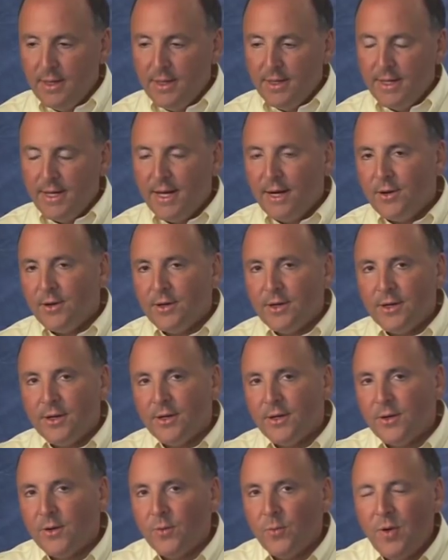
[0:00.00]
Now,
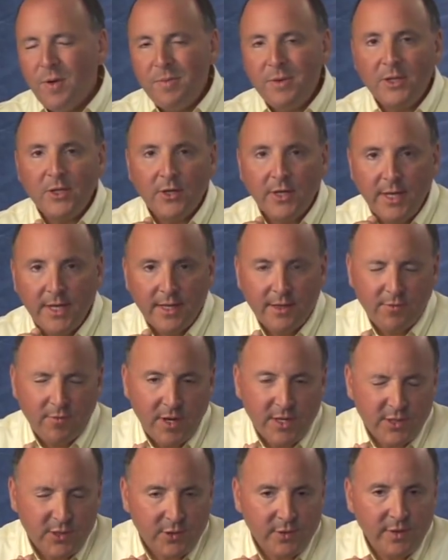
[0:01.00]
we've been looking at
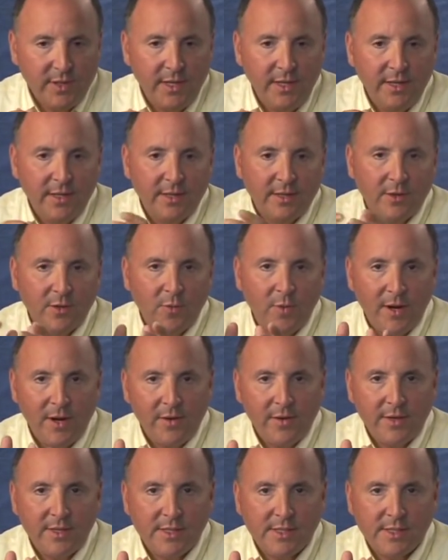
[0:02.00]
registry
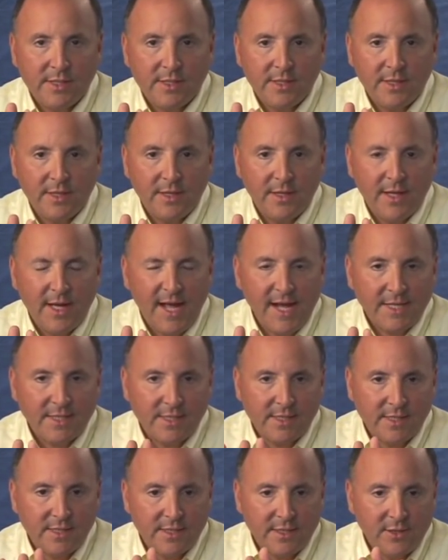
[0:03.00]
queries, uh,
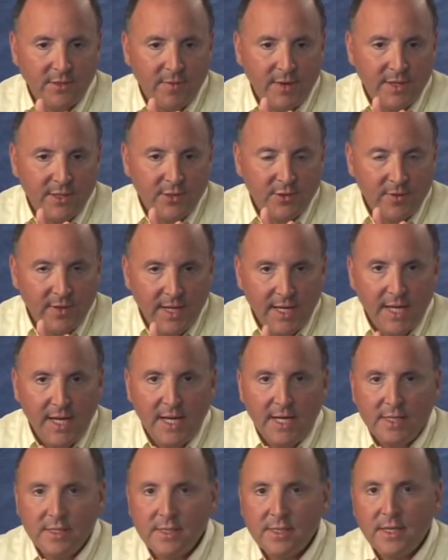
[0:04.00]
accesses to registry
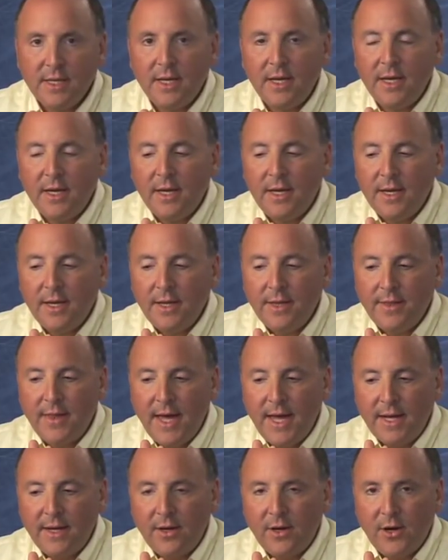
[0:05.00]
keys
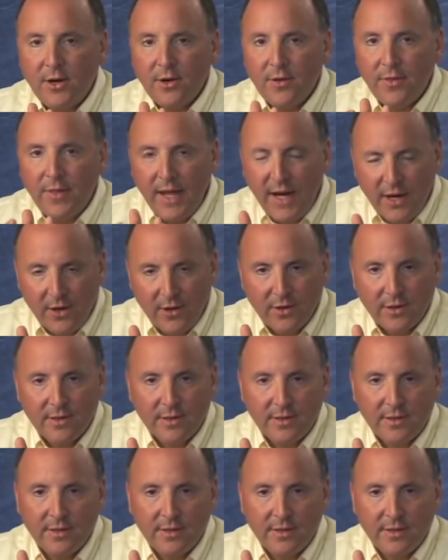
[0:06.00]
that are there